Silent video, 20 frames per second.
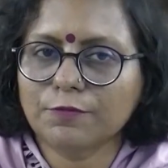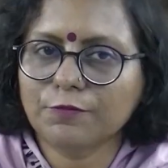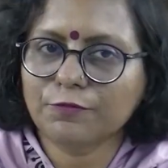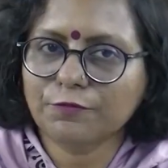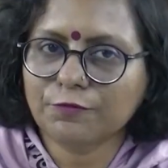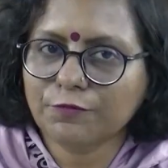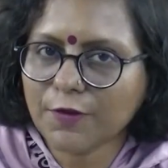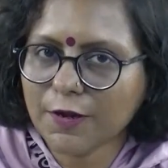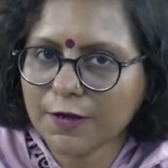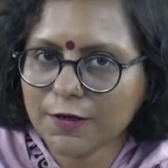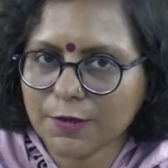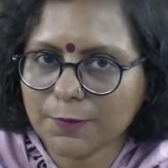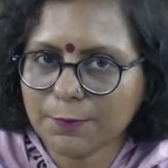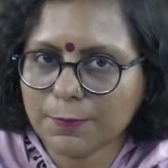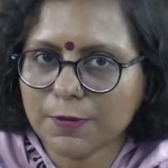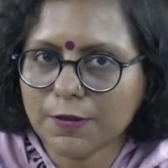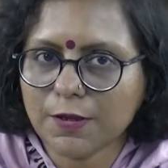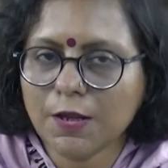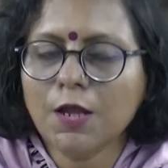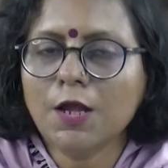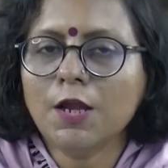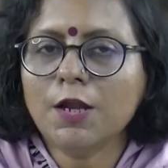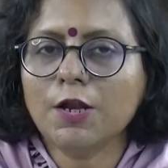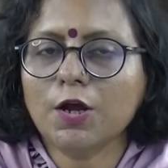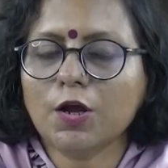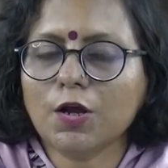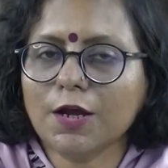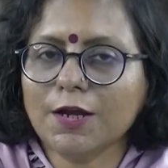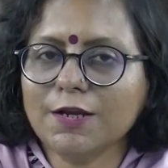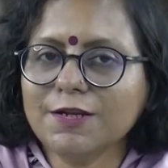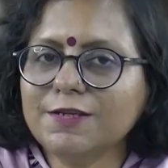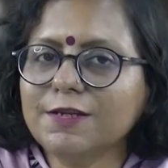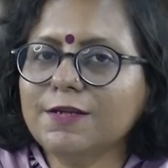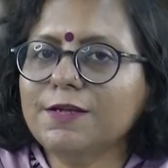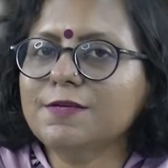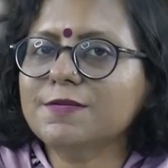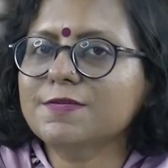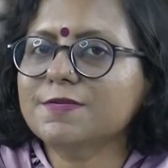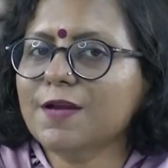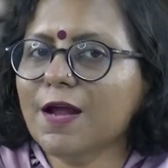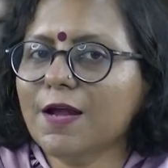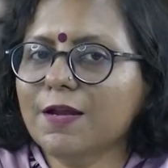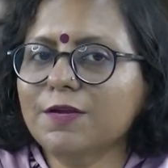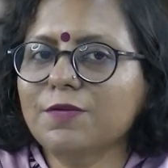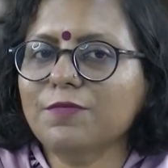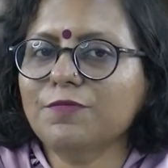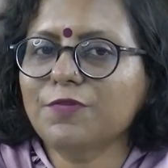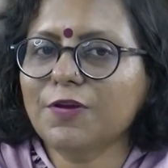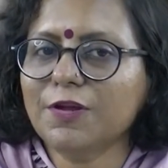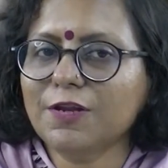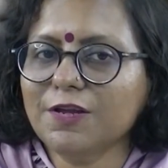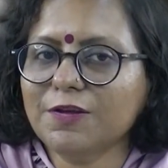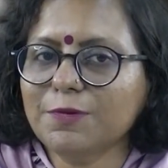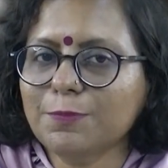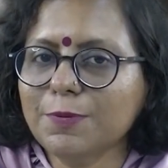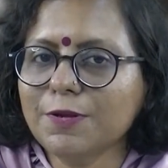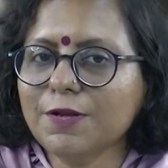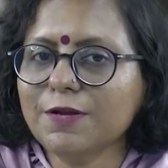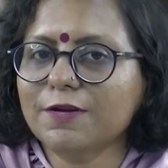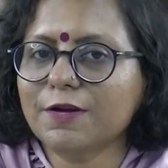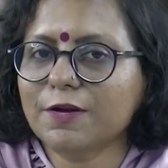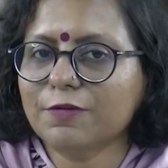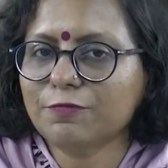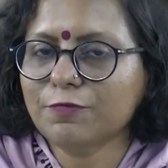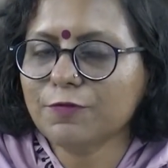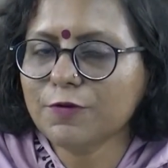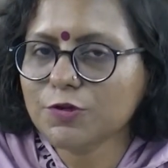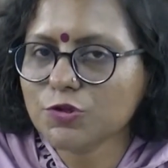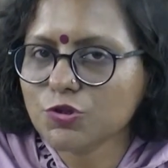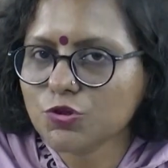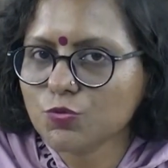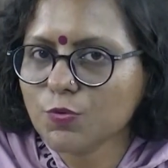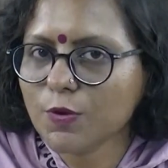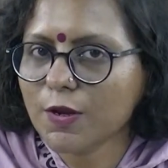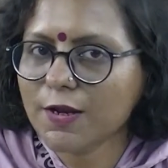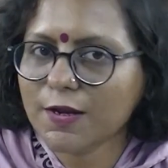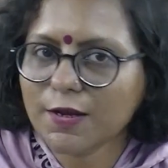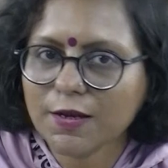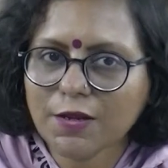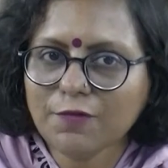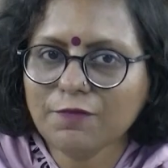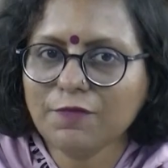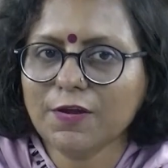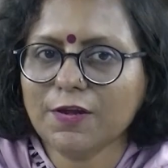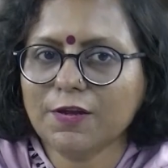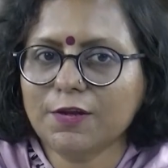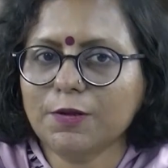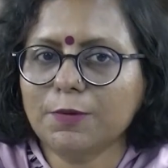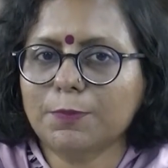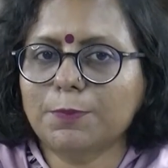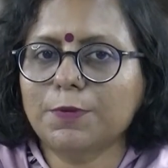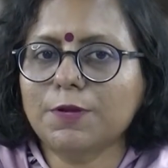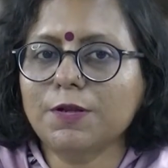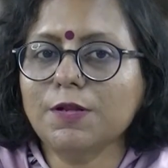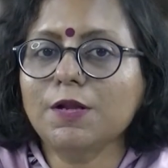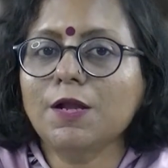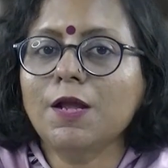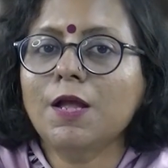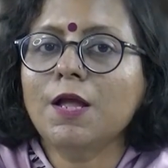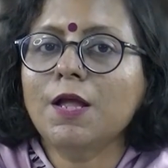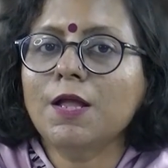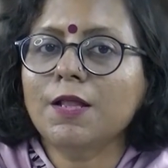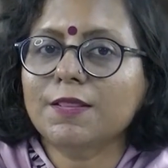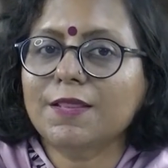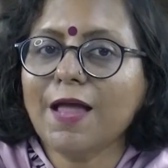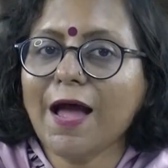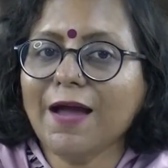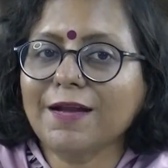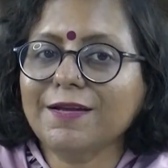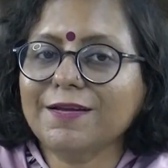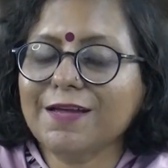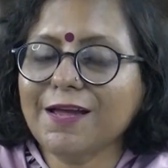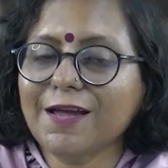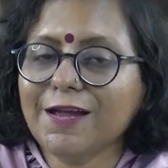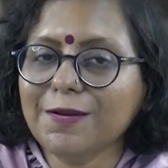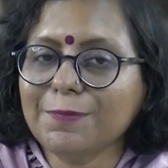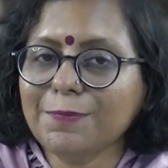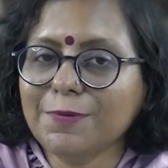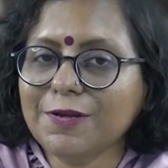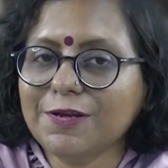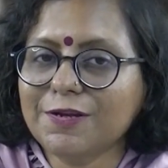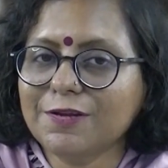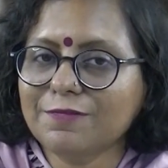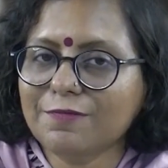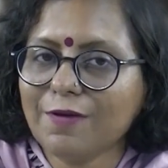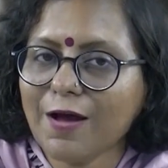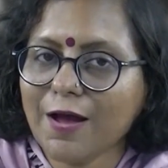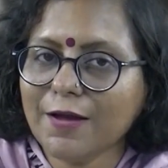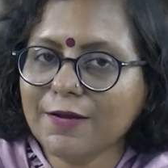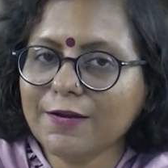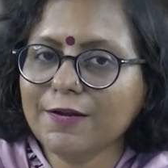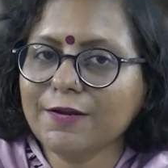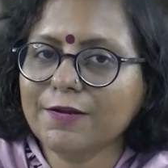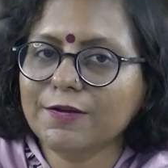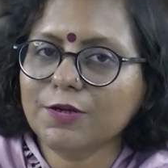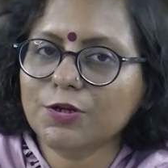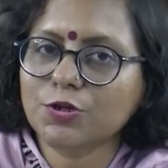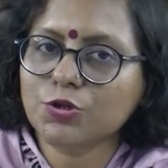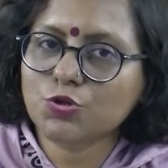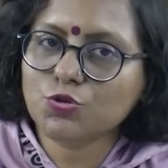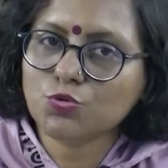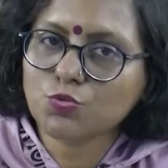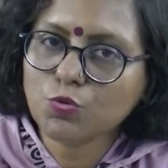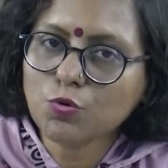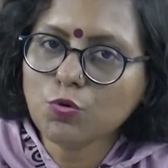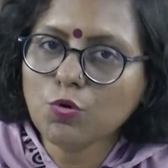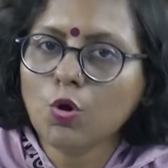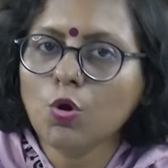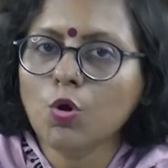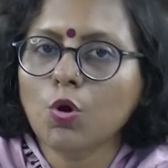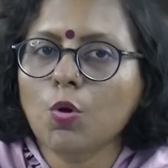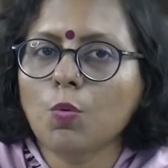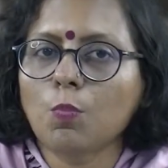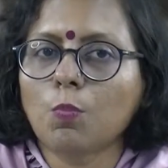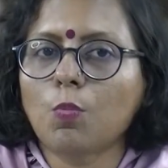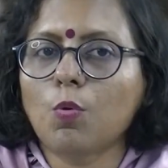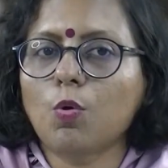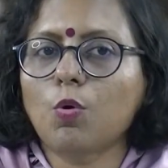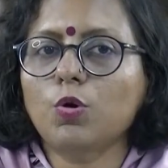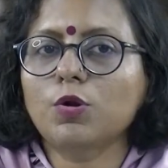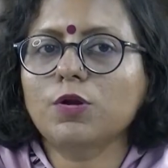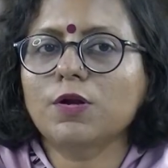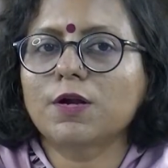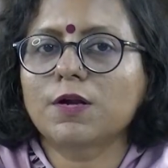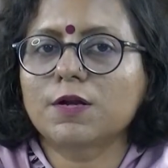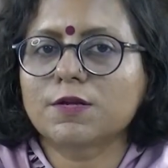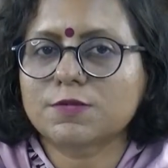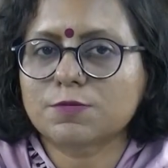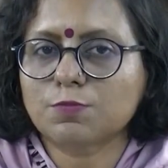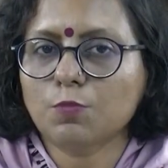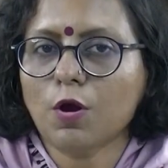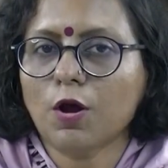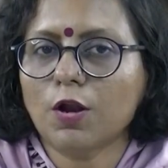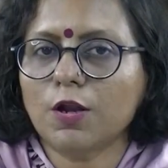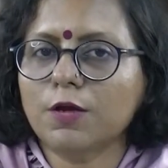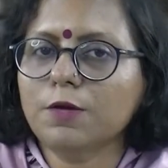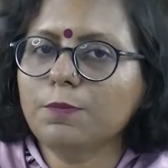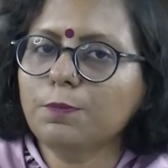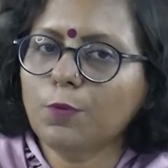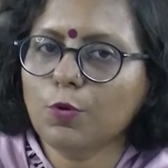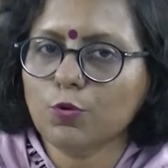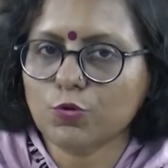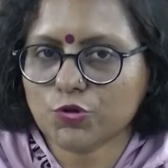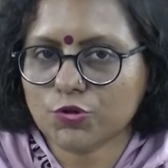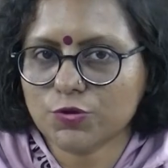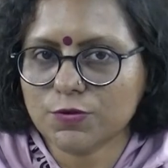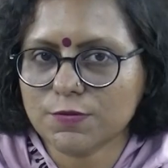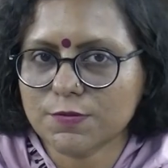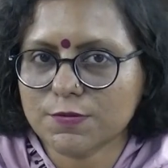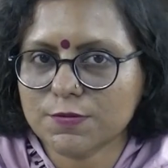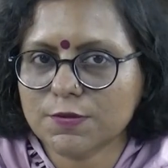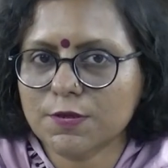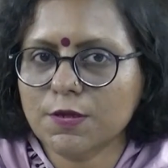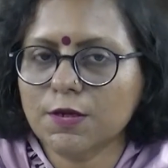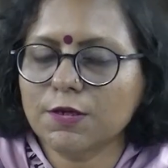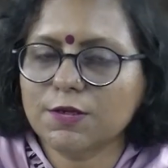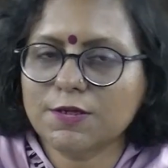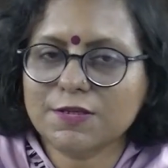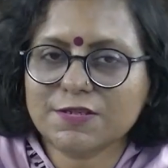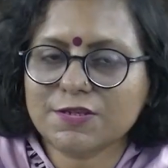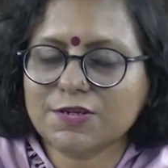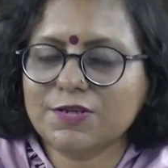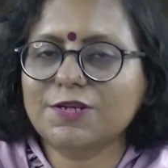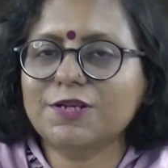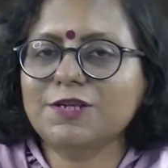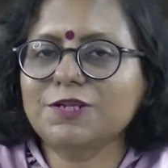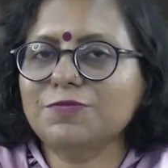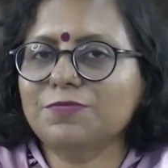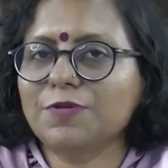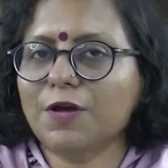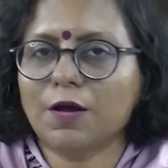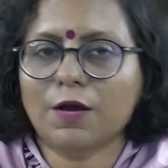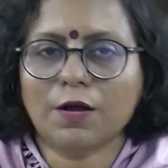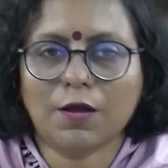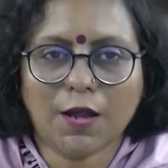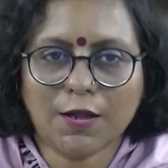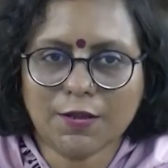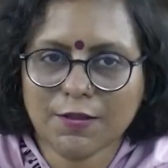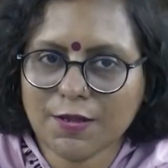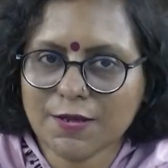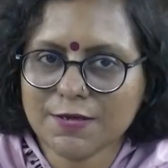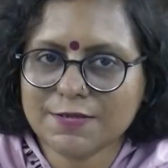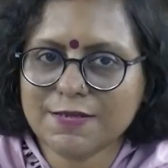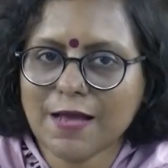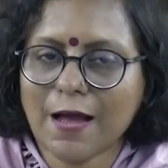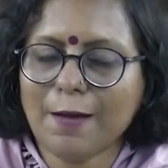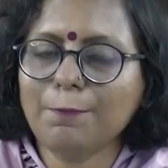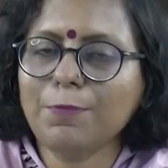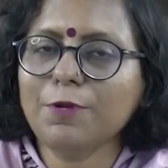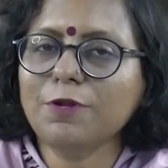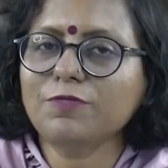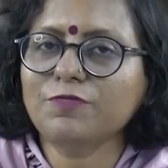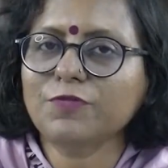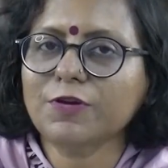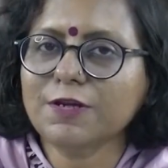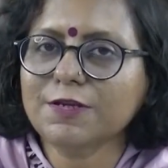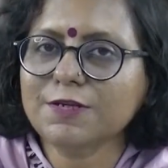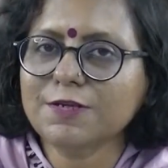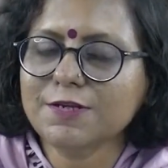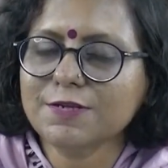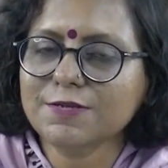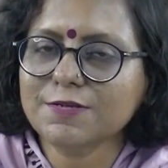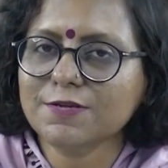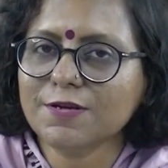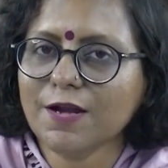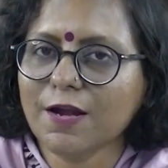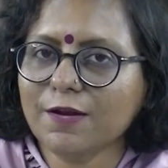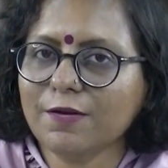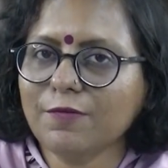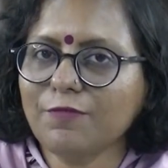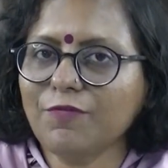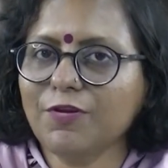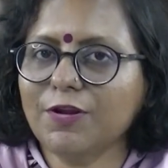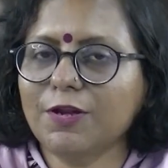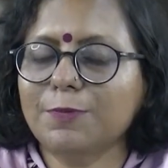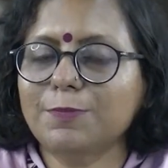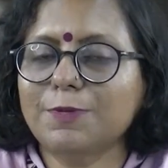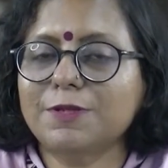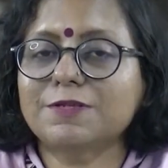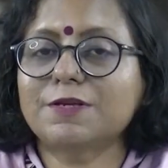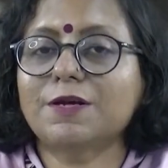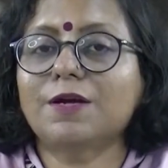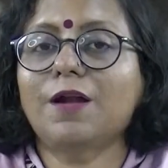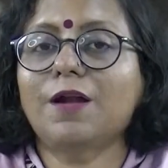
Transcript: variable. Now, continuous random variable refers to any variable that can be divided into more smaller portions. Discrete and the example of continuous random variables are